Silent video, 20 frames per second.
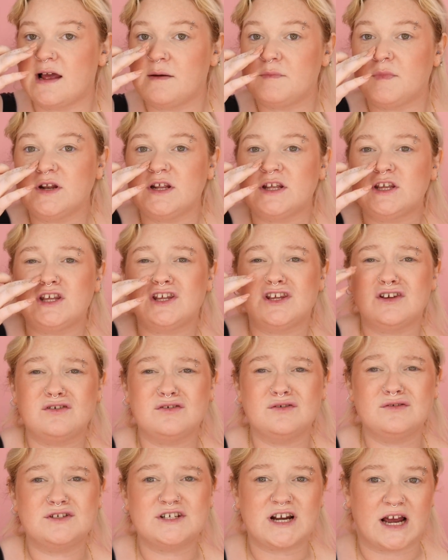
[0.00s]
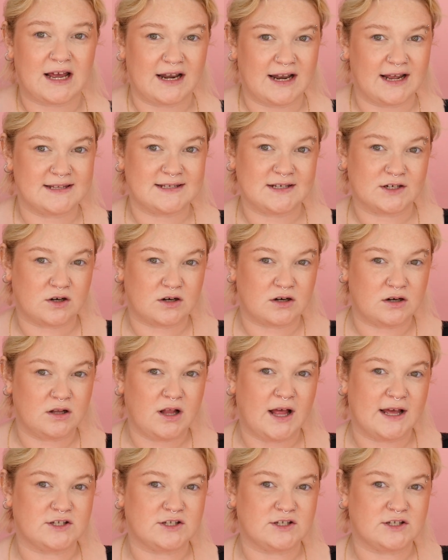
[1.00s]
I'm not a huge highlighter girl.